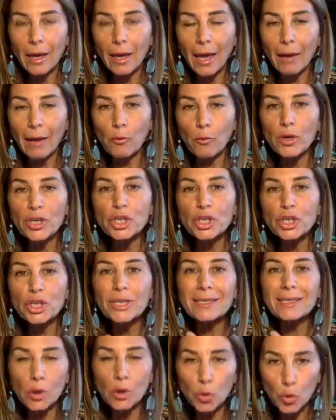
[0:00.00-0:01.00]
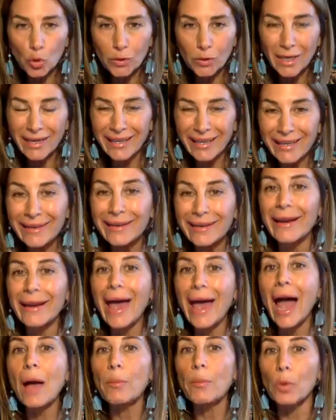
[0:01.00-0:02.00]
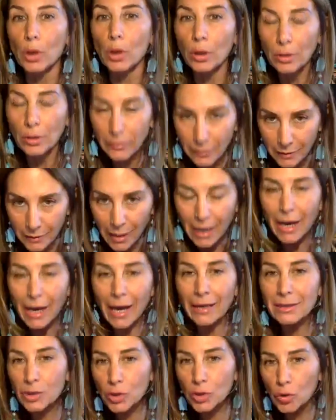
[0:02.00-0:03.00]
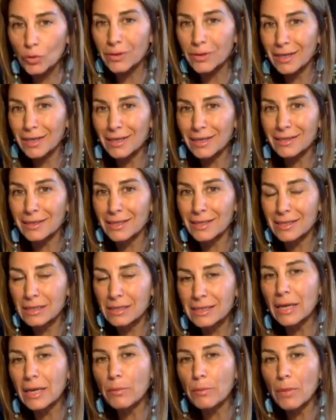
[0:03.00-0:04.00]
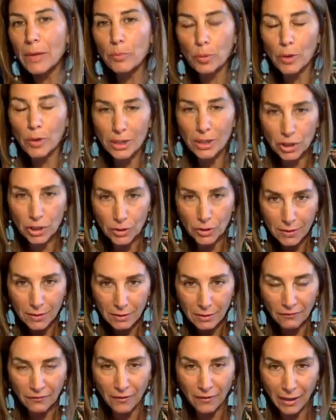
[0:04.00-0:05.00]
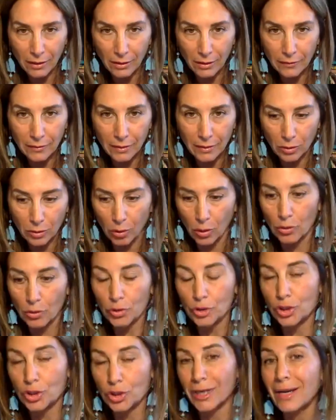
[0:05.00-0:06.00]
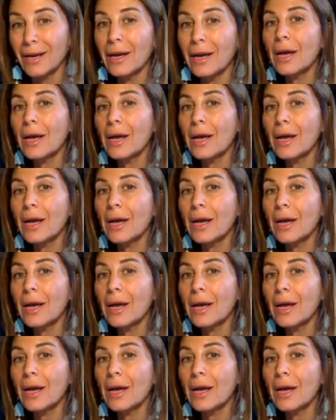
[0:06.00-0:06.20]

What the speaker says: which is included in enamels. And so there is this semi-precious final technology.